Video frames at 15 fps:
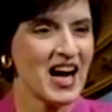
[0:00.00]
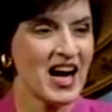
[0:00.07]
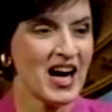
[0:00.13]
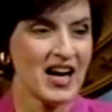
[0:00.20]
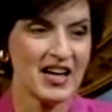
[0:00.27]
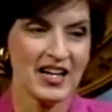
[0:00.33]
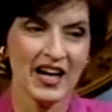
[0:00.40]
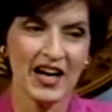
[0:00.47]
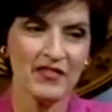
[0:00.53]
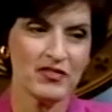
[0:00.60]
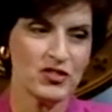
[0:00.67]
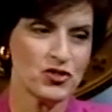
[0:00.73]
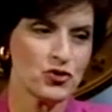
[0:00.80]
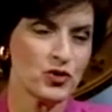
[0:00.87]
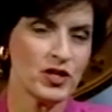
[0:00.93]
I've
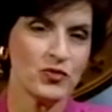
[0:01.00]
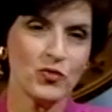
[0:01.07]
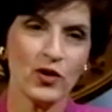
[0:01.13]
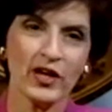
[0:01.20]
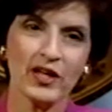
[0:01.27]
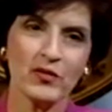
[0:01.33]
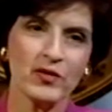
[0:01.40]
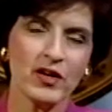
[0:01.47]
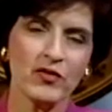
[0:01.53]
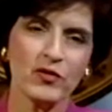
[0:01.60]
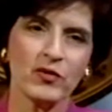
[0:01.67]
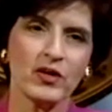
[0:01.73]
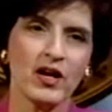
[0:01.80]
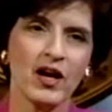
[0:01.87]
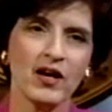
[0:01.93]
enjoyed working with
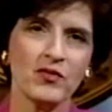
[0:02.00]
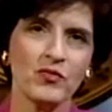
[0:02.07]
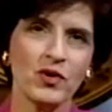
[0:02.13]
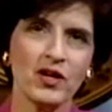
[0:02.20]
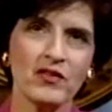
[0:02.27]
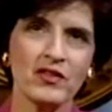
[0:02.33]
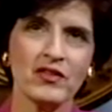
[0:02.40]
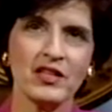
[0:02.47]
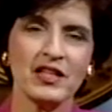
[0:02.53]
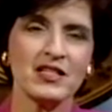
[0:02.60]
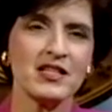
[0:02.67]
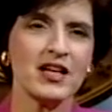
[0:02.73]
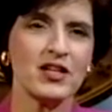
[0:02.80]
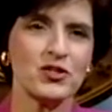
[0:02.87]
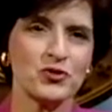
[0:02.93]
everyone. One of the things
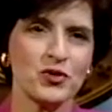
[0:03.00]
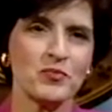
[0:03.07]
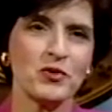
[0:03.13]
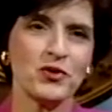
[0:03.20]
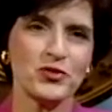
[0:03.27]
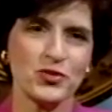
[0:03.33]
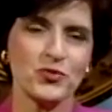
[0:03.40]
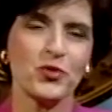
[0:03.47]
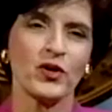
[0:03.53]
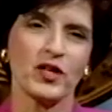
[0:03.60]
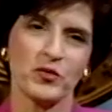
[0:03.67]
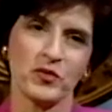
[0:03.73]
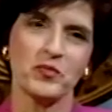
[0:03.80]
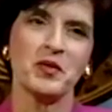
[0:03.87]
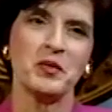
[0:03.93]
I enjoy most is working
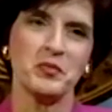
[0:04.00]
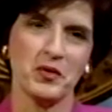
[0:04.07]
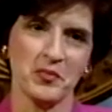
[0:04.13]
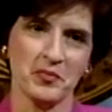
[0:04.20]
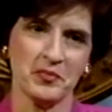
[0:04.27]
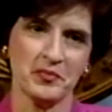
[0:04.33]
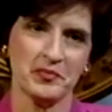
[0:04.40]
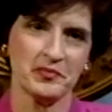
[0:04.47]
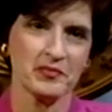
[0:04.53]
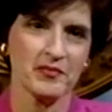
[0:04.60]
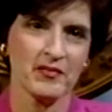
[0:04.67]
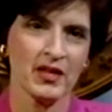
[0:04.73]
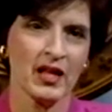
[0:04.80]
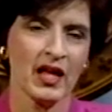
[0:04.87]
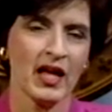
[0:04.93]
with people.
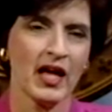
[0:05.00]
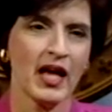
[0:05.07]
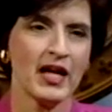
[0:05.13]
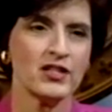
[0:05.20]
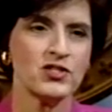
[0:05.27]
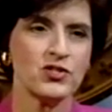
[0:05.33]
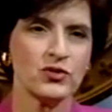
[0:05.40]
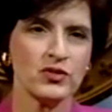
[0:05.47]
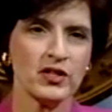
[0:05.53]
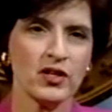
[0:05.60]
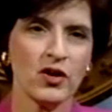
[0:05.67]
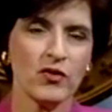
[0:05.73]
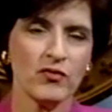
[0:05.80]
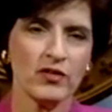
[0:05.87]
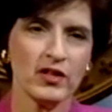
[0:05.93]
And certainly
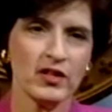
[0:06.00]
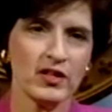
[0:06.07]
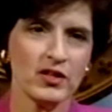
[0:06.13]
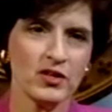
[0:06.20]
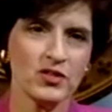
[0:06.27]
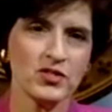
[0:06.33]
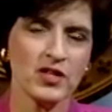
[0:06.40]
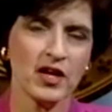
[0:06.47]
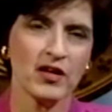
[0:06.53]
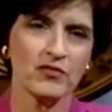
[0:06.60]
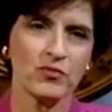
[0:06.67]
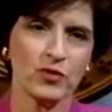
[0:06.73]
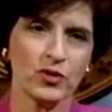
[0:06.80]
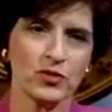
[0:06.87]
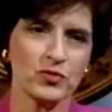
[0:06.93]
over the years, I've
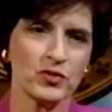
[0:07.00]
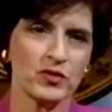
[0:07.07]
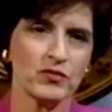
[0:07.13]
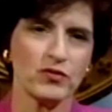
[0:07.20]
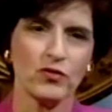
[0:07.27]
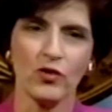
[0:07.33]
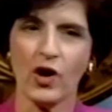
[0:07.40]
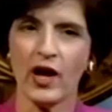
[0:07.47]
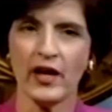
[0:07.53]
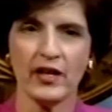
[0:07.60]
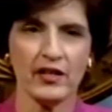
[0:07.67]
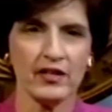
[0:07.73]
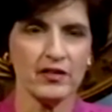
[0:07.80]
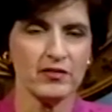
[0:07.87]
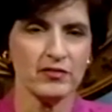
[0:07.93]
worked with a
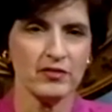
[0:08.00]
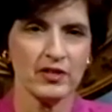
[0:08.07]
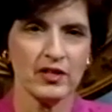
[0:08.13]
variety of